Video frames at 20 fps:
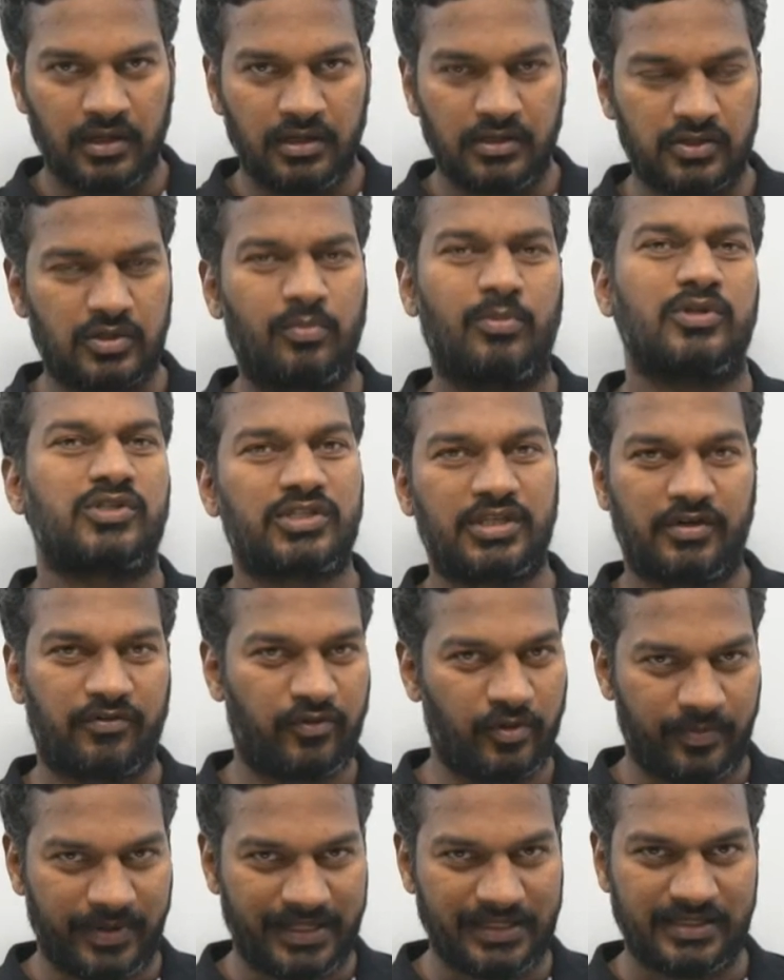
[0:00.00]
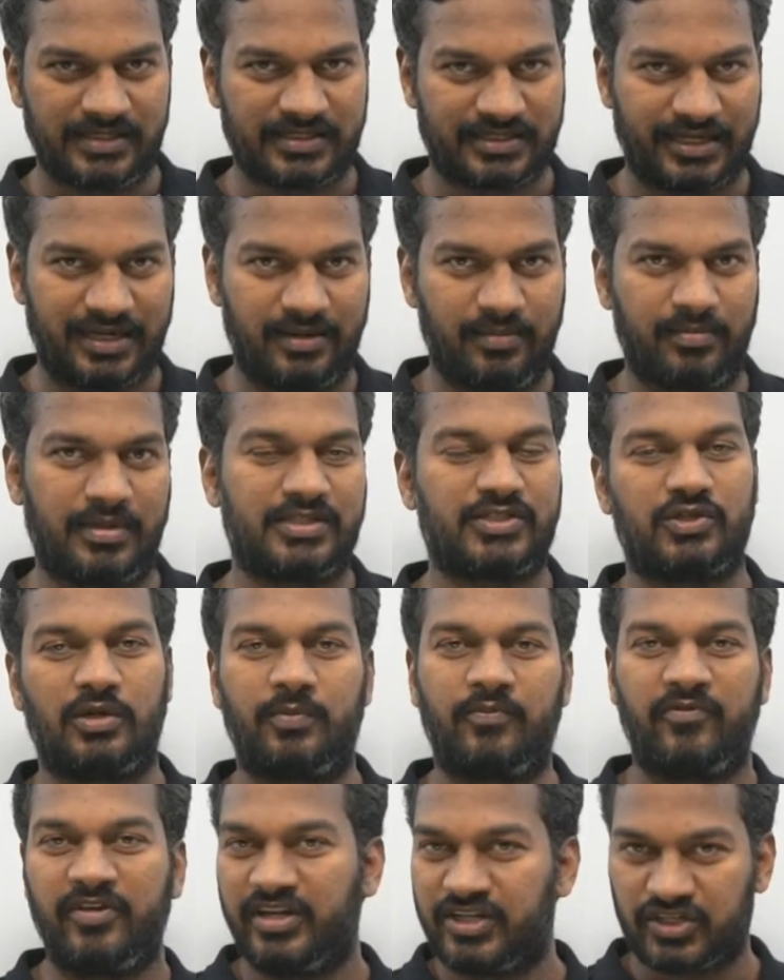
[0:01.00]
So most of you by this time must
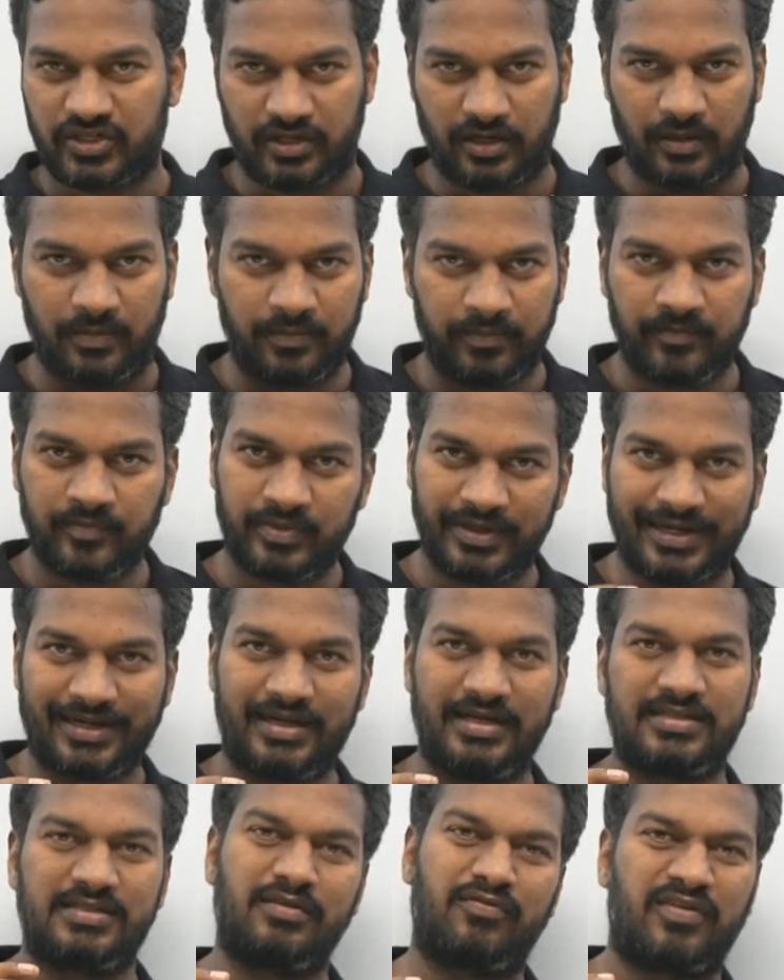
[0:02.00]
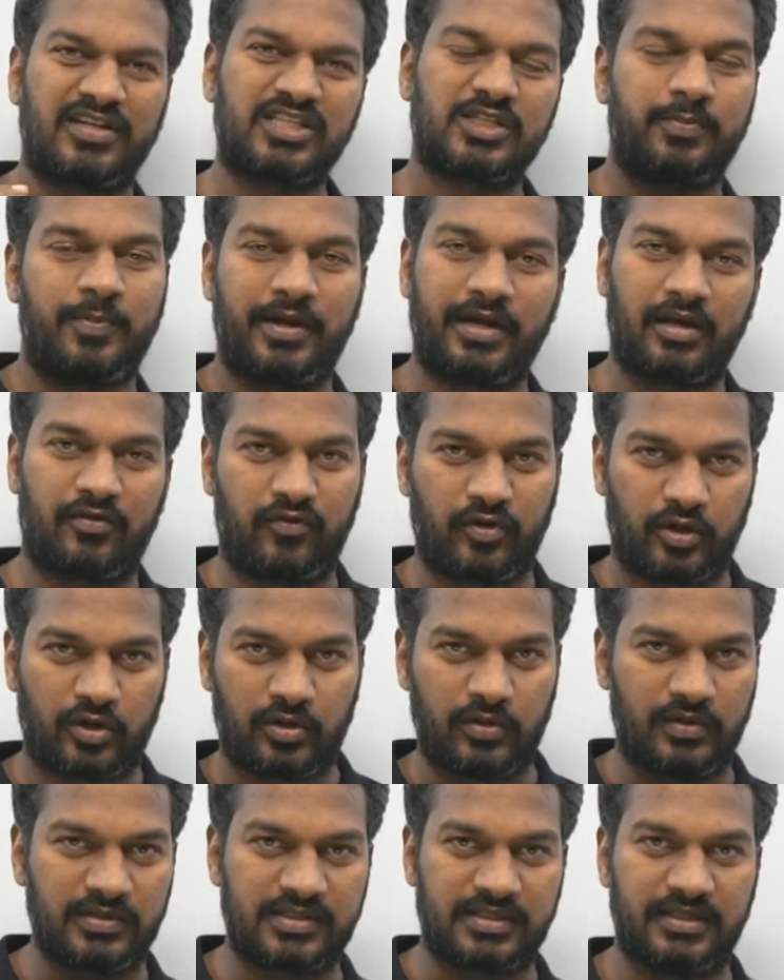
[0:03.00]
have finished up at least the first part of our
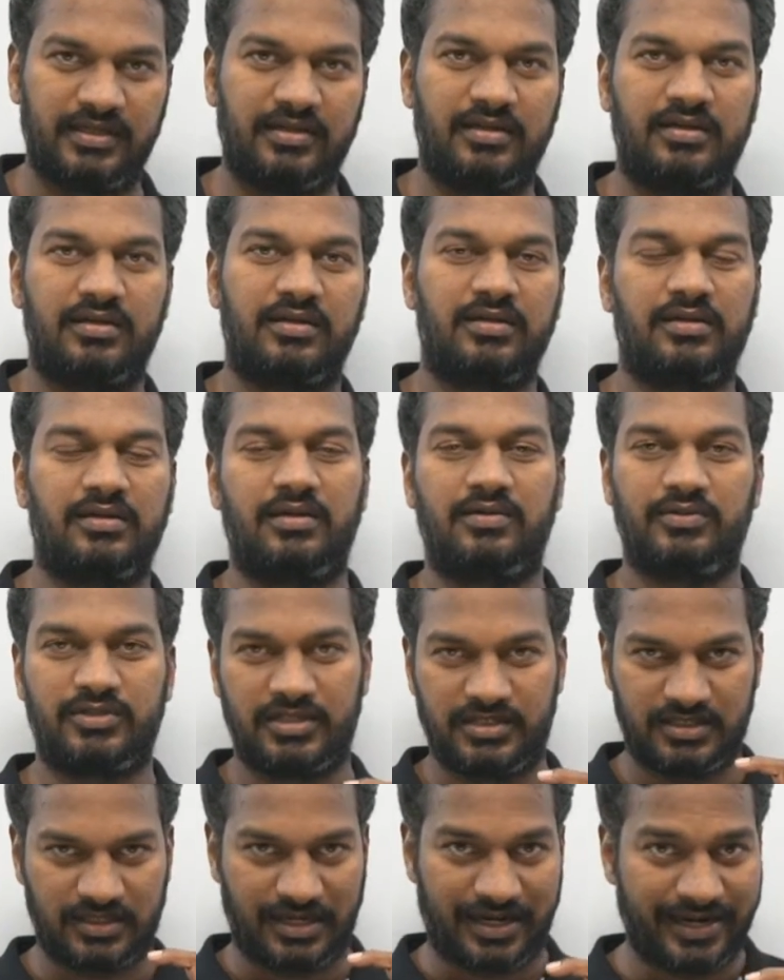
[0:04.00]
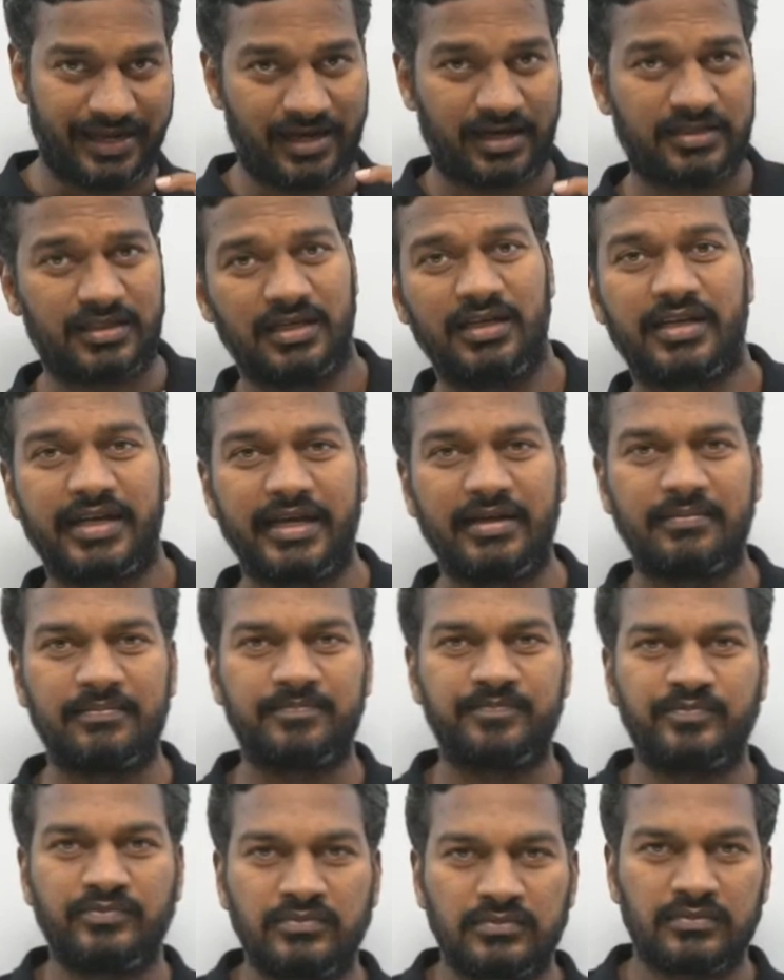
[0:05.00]
course here, which is ad hoc thinking.
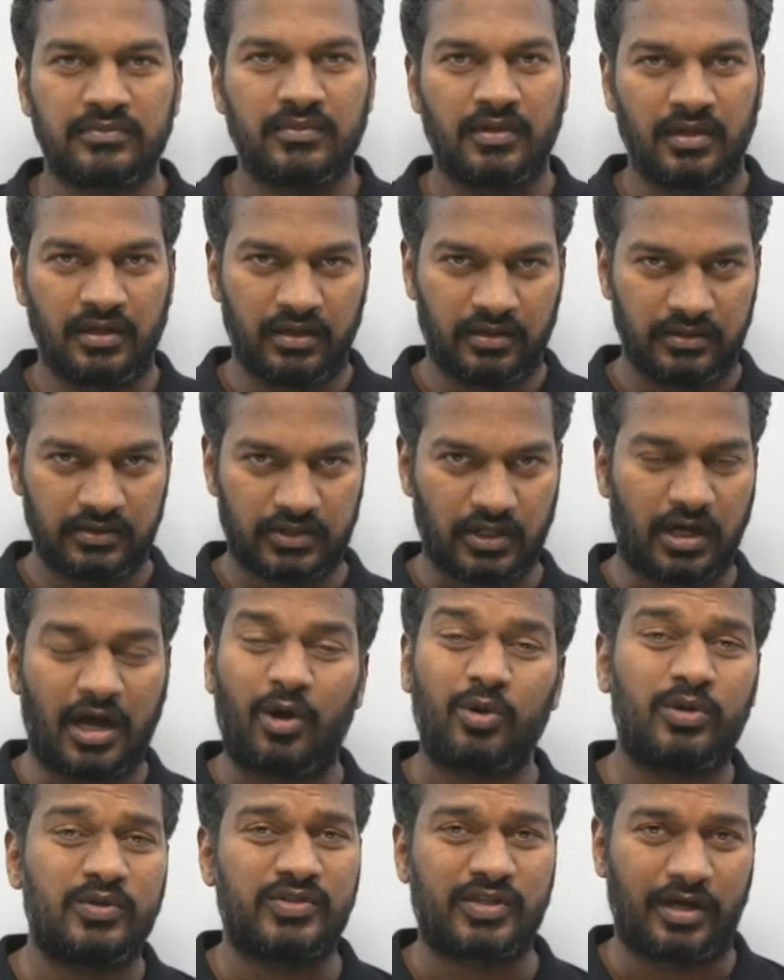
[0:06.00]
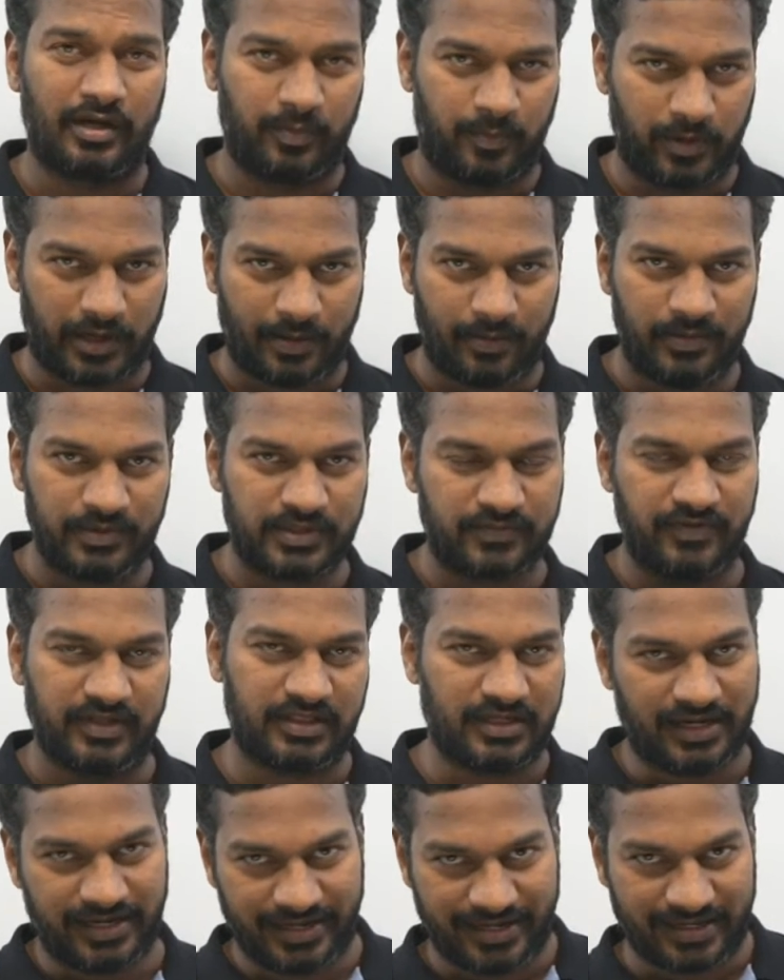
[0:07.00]
So how to solve problems
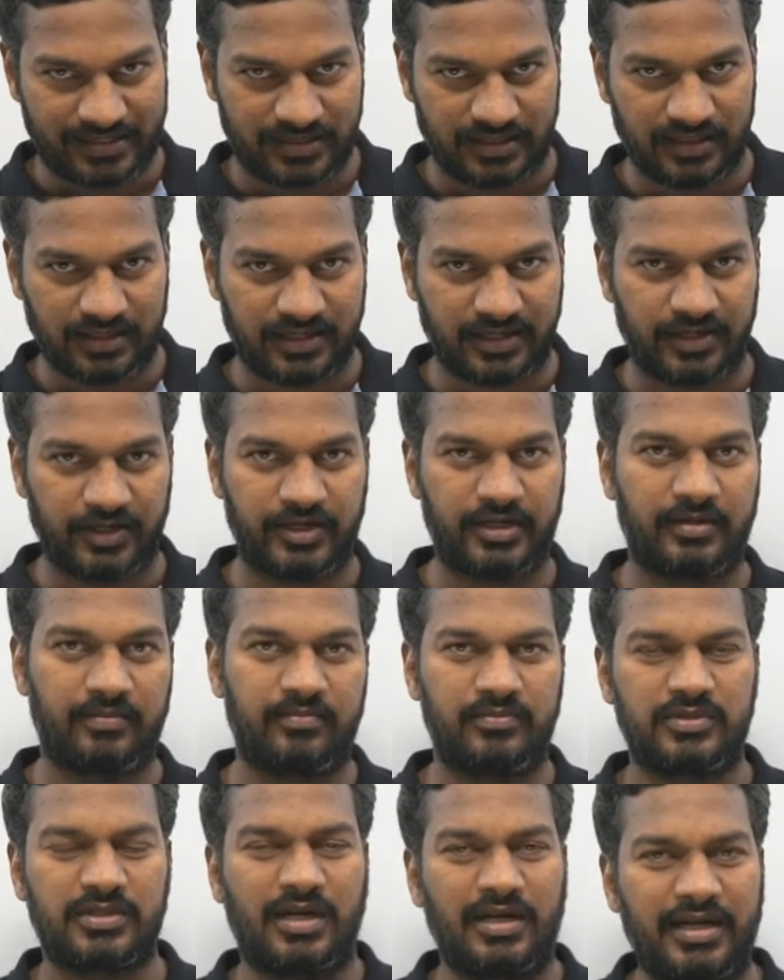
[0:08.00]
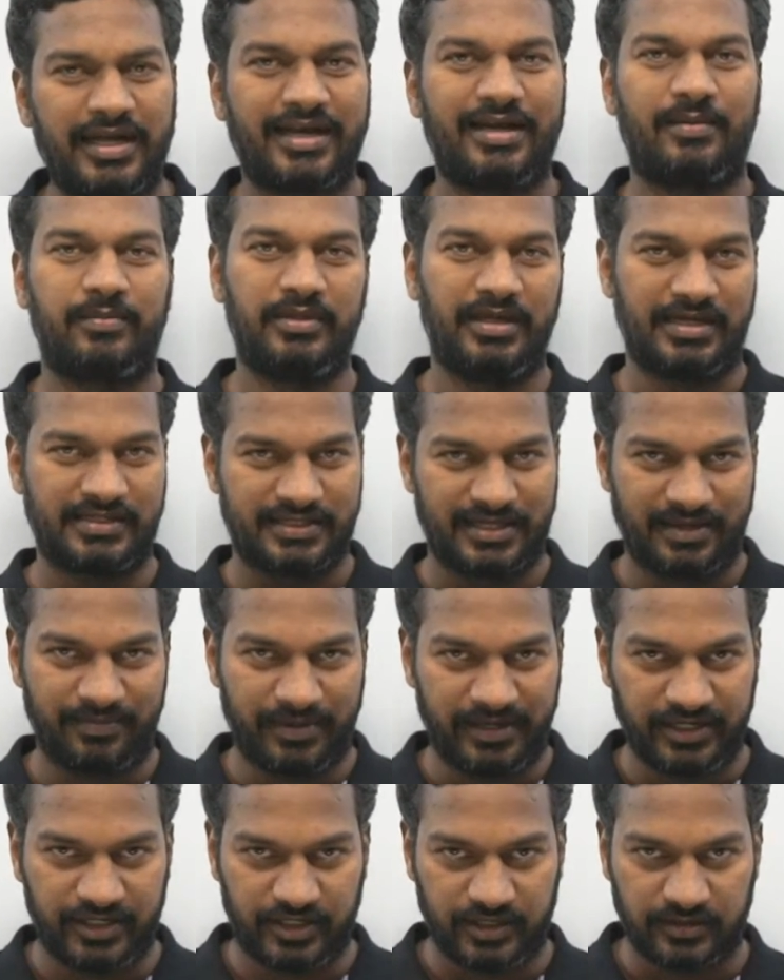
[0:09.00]
with ad hoc thinking here. So I'll take up the
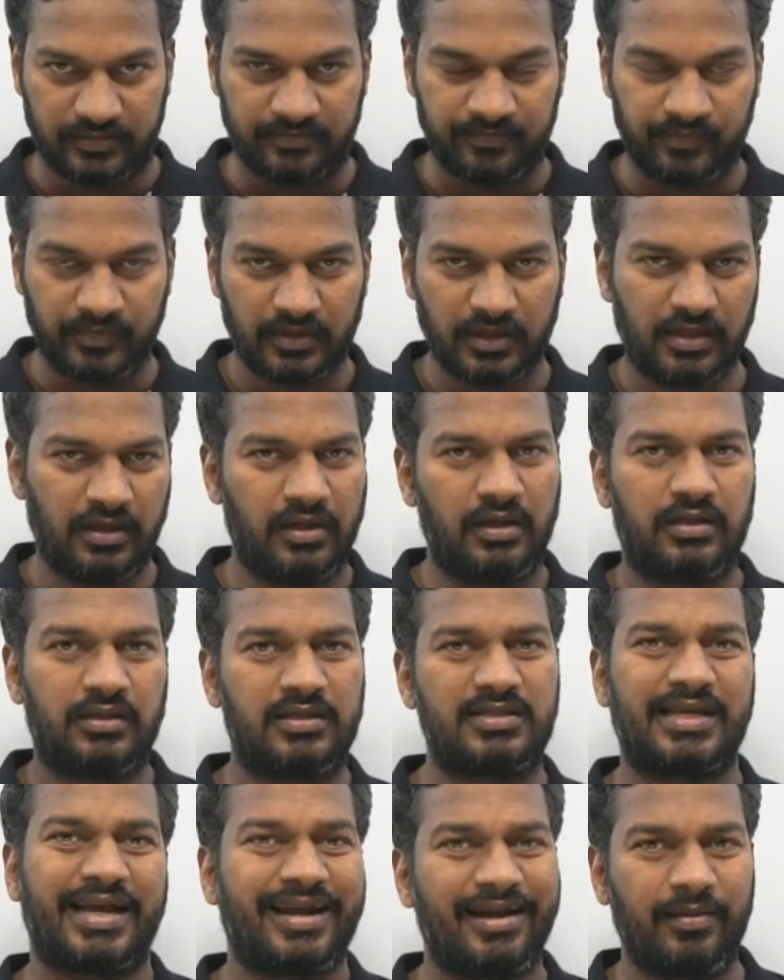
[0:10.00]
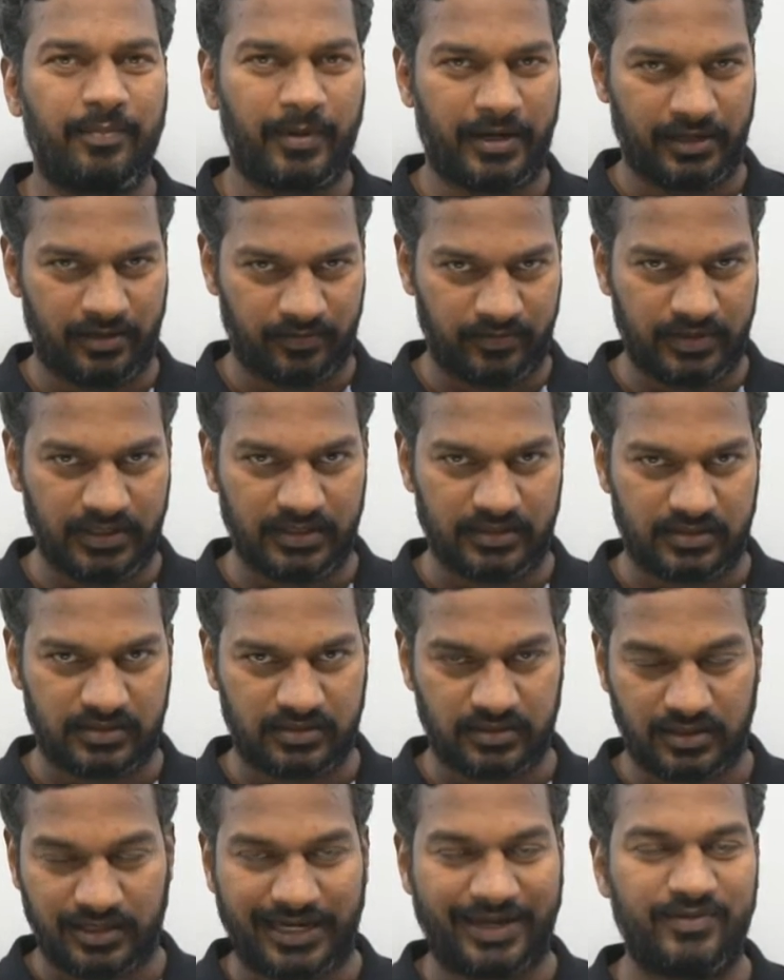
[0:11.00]
assignment here. The second part of this
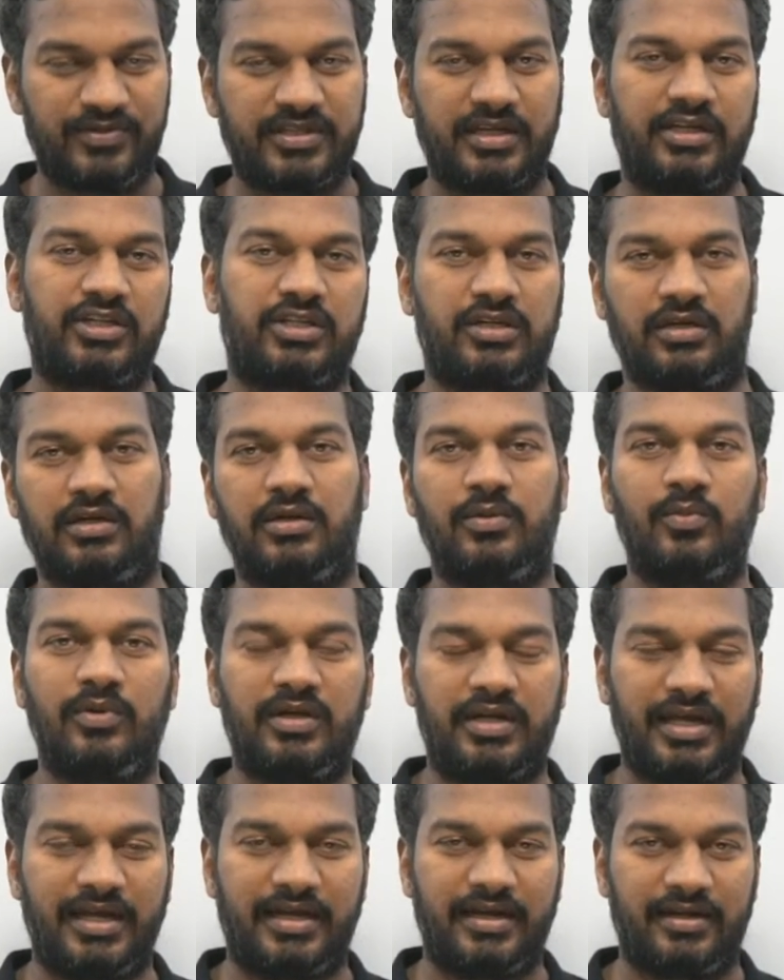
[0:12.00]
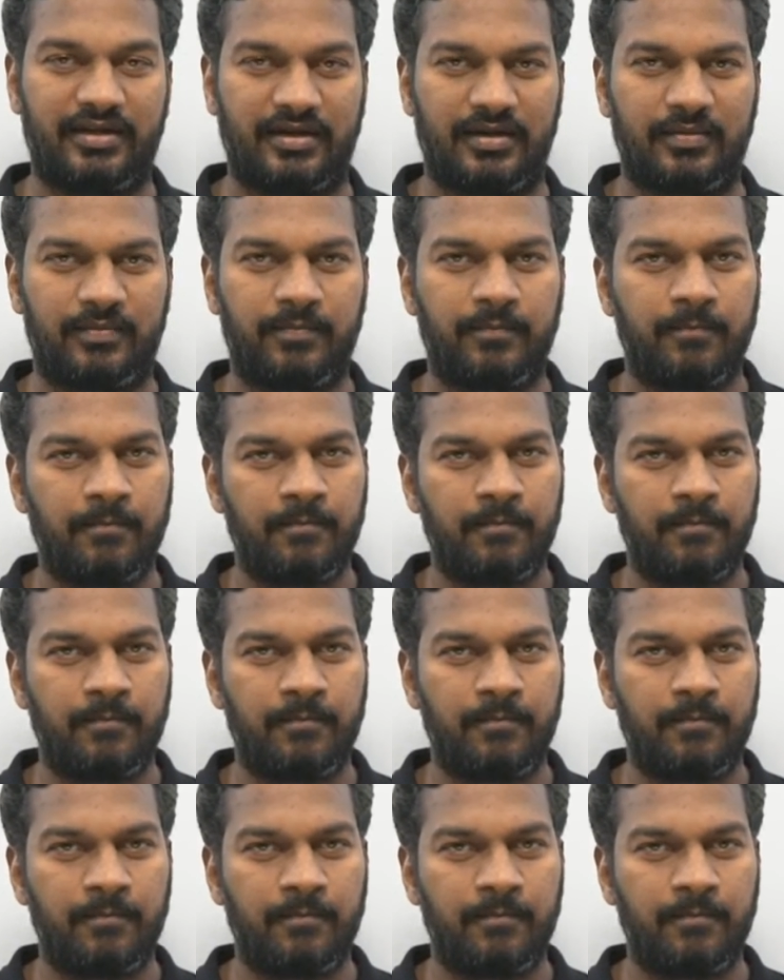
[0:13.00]
live session will take it up.